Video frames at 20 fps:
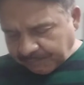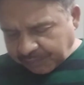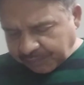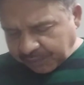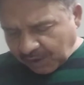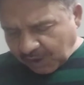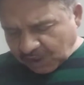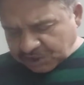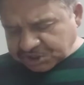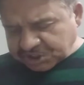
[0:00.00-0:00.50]

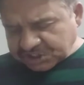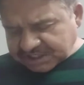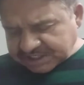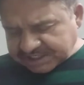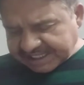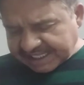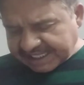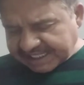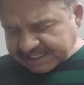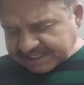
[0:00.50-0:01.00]
Frost
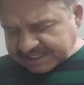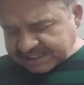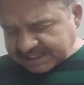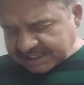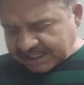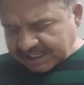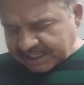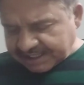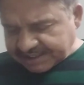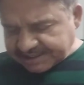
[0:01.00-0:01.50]
says
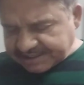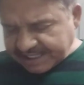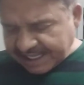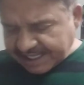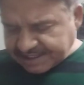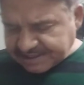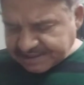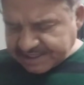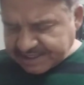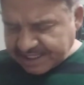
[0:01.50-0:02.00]

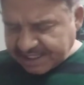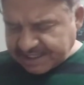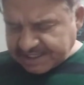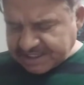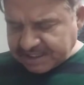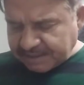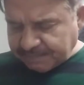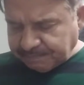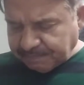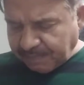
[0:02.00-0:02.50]
that there
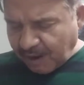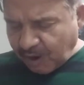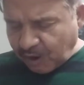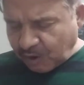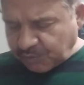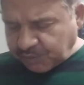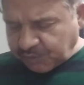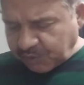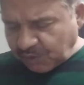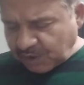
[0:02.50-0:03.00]
is a
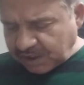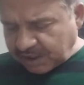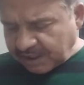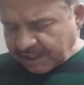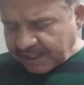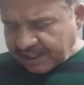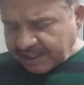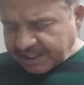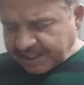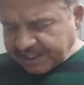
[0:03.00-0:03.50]
powerful
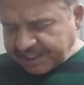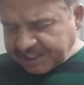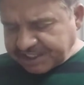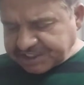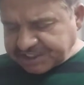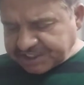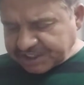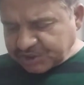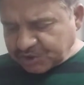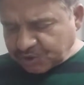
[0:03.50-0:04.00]

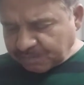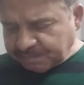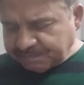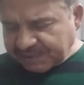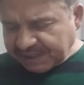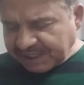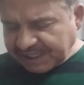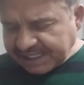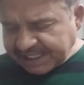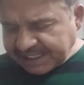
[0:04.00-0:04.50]
reason to
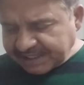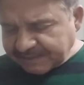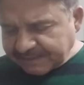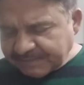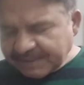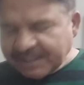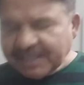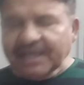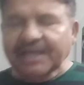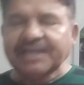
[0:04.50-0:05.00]

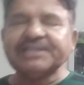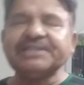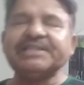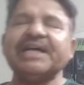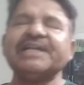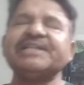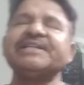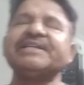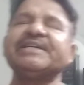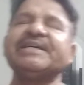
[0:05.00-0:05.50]
believe
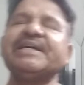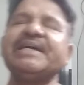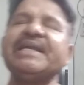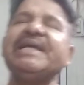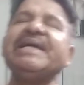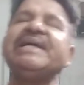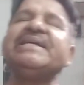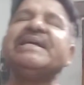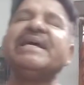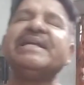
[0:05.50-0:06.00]
that
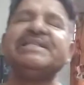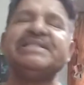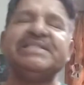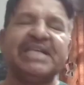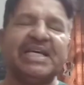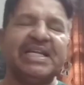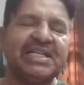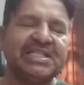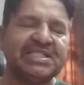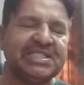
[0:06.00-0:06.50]
greed and
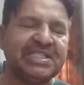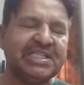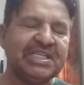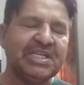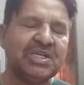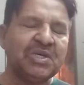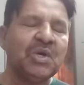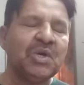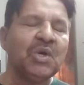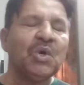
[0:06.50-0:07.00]

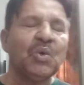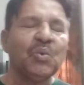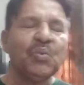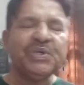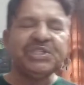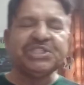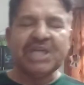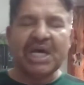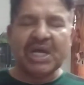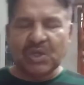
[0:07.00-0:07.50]
jealousy,
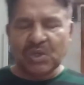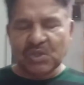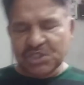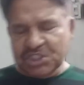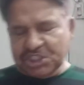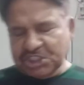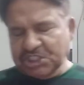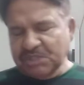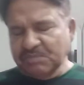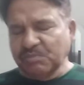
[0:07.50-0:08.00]
which are
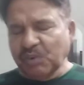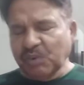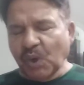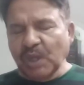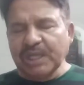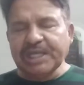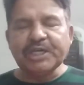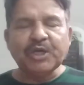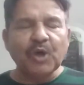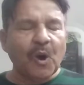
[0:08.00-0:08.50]

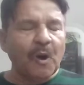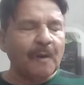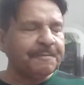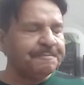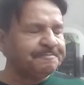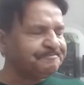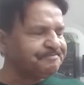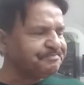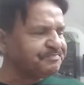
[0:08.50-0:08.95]
symbolic of